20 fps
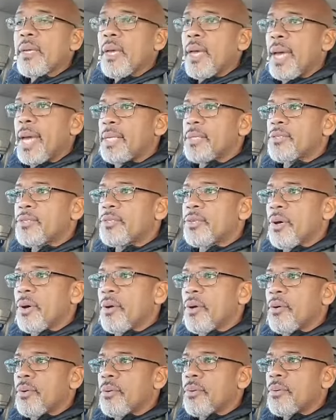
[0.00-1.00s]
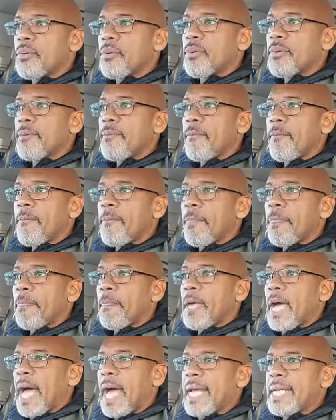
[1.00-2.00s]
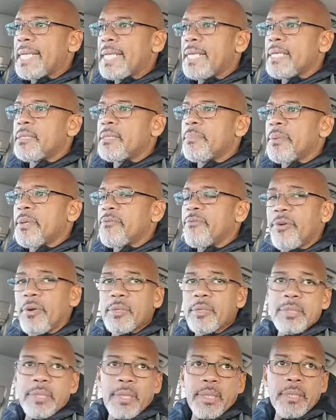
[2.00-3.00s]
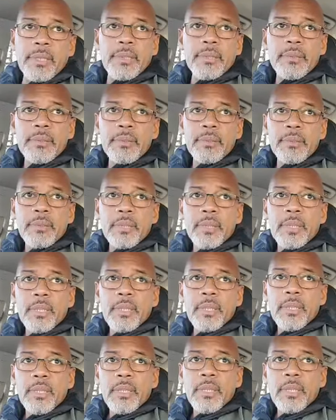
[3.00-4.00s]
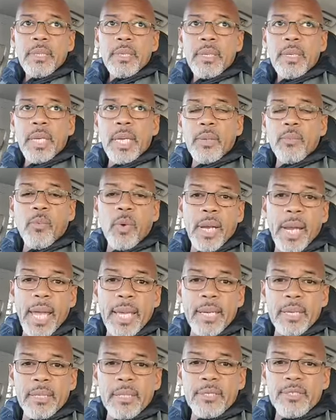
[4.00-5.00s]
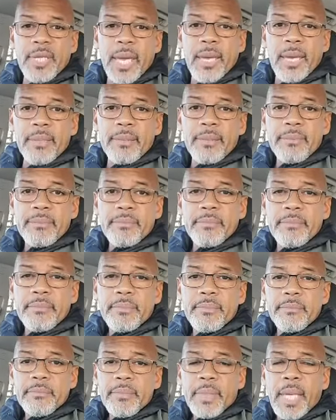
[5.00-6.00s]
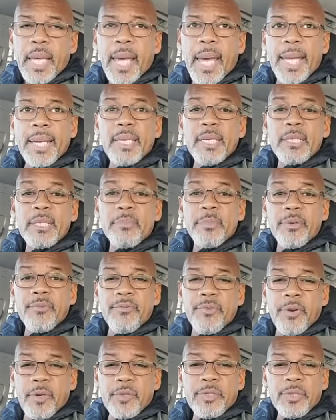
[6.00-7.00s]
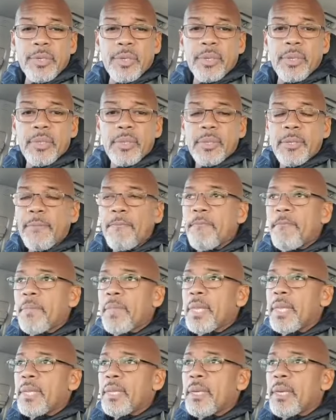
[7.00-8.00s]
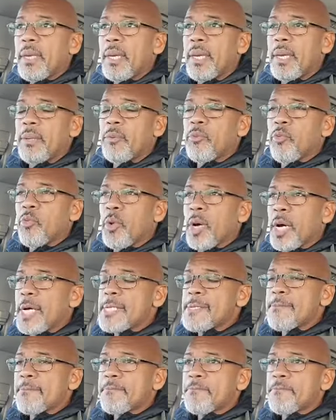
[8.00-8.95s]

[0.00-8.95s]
And so I need to be versatile in what I understand. I need to be versatile in what